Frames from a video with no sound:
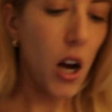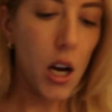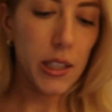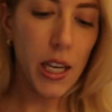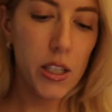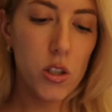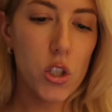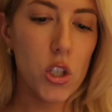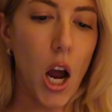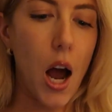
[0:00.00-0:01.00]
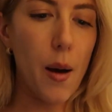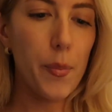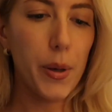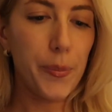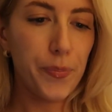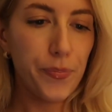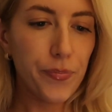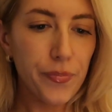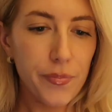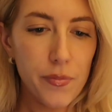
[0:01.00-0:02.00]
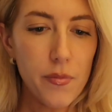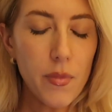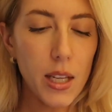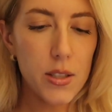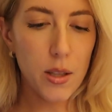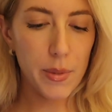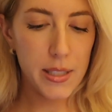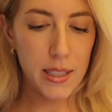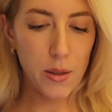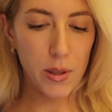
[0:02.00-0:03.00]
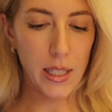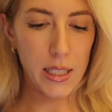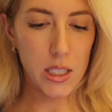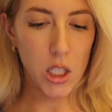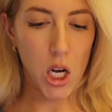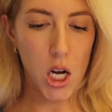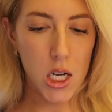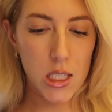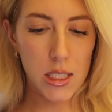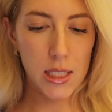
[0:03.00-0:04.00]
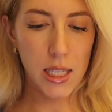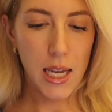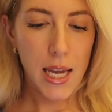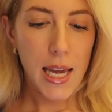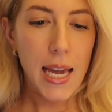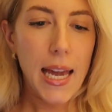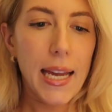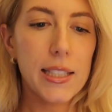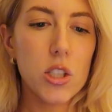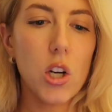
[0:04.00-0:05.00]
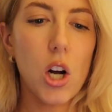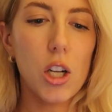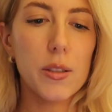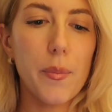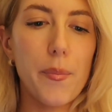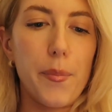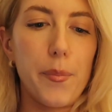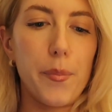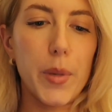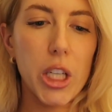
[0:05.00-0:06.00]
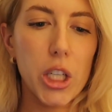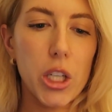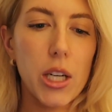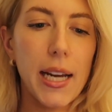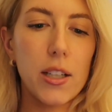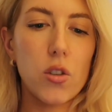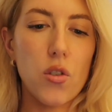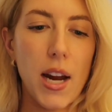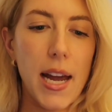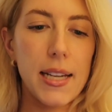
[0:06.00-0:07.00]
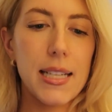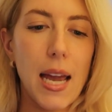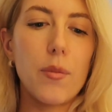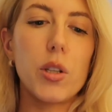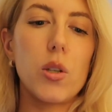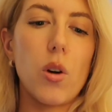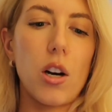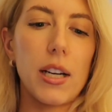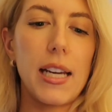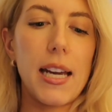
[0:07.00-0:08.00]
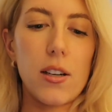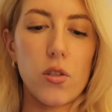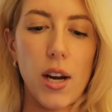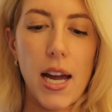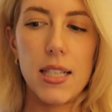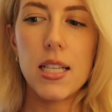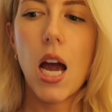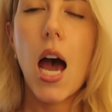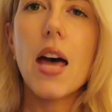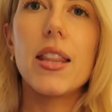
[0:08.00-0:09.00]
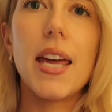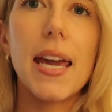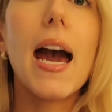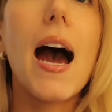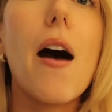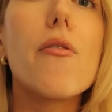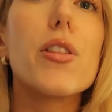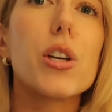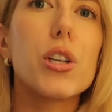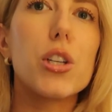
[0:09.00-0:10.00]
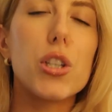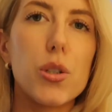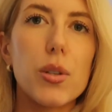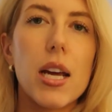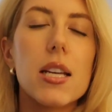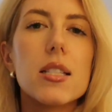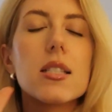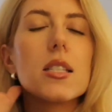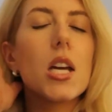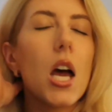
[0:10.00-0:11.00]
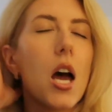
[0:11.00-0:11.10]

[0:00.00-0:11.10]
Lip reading: online shop. So let me see what it's called. It's called Mure and Grand, M-U-R-E and Grand. They have the cutest